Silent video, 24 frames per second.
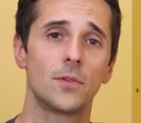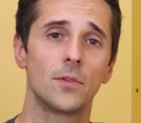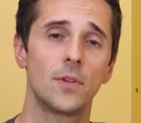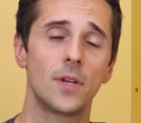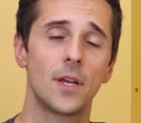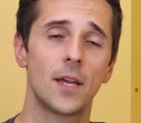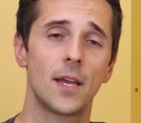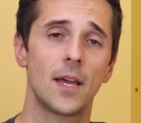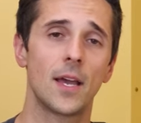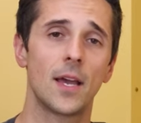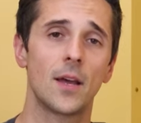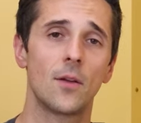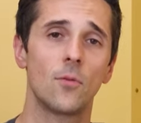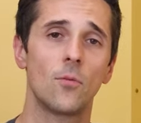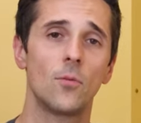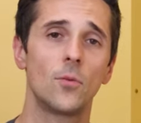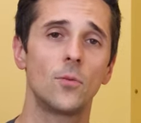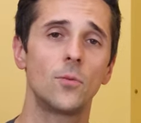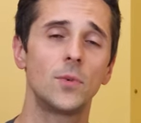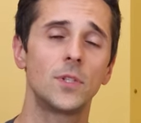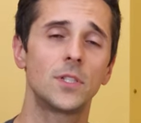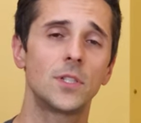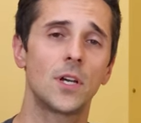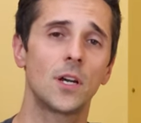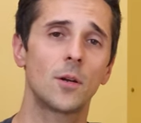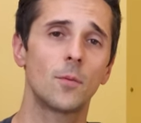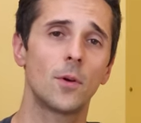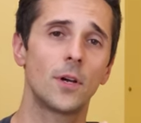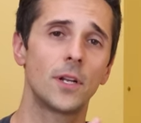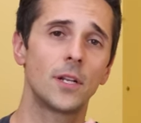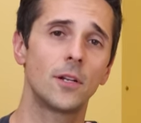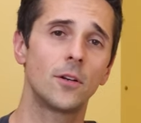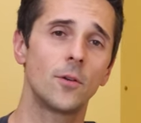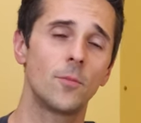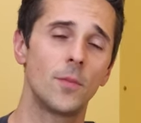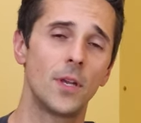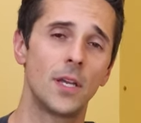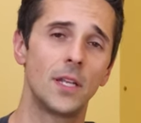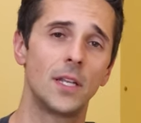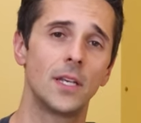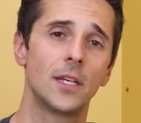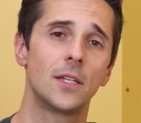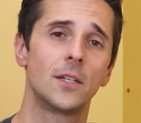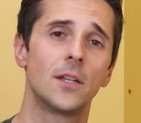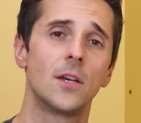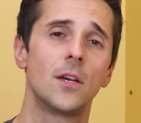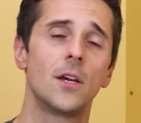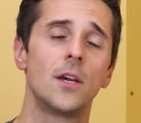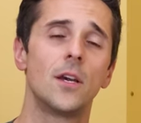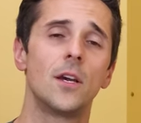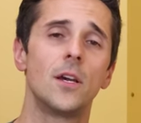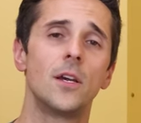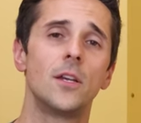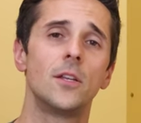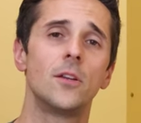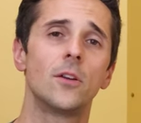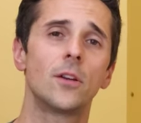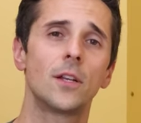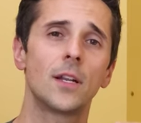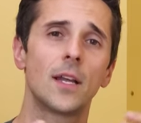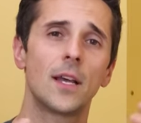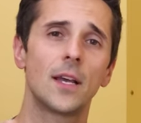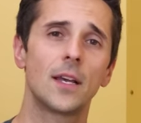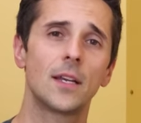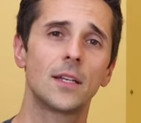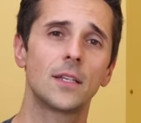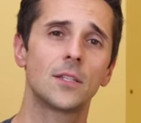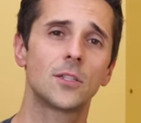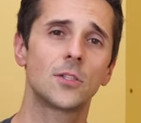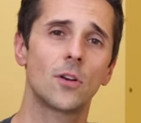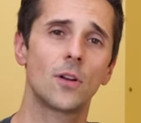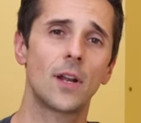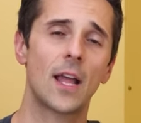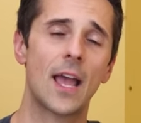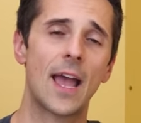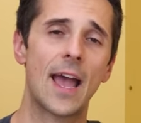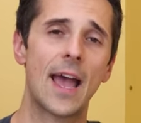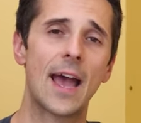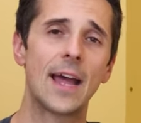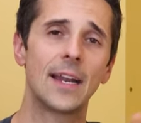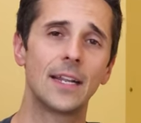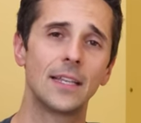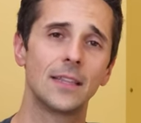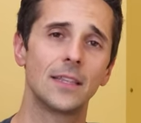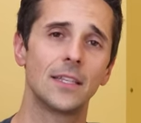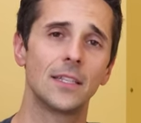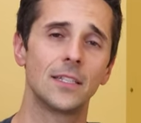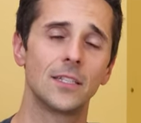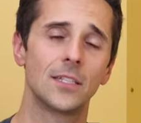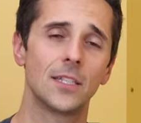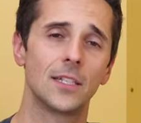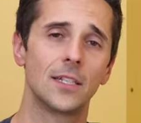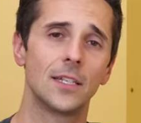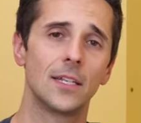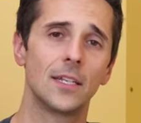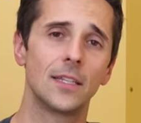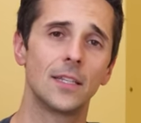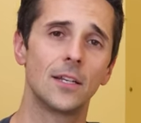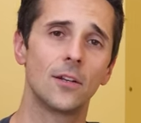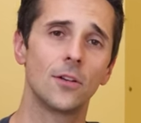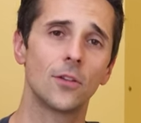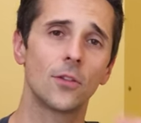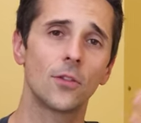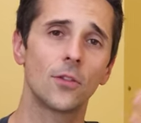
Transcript: And when we talk about intermediate, you're going to start adding things in. And there are